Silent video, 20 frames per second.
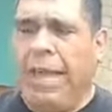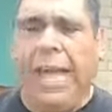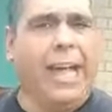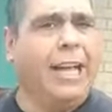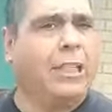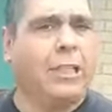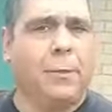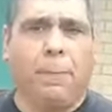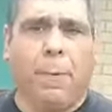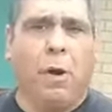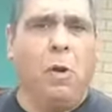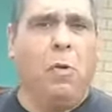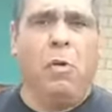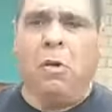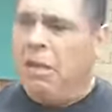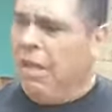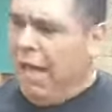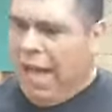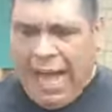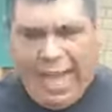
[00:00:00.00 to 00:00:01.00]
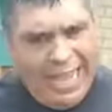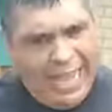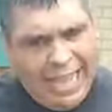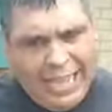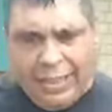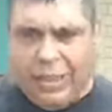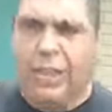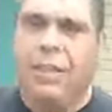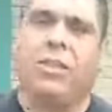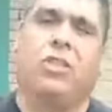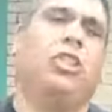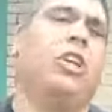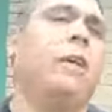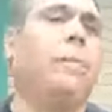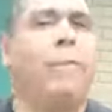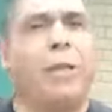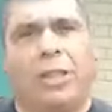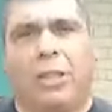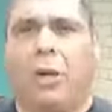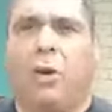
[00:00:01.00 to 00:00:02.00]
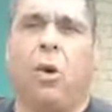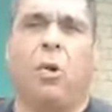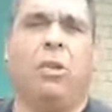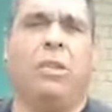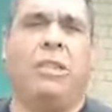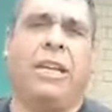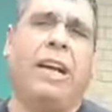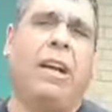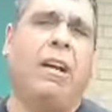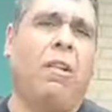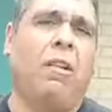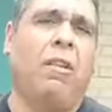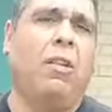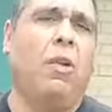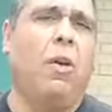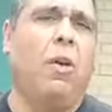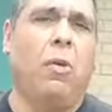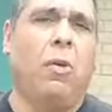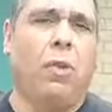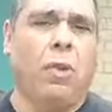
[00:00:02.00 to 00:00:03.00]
expo, I hit the gym at the hotel. No,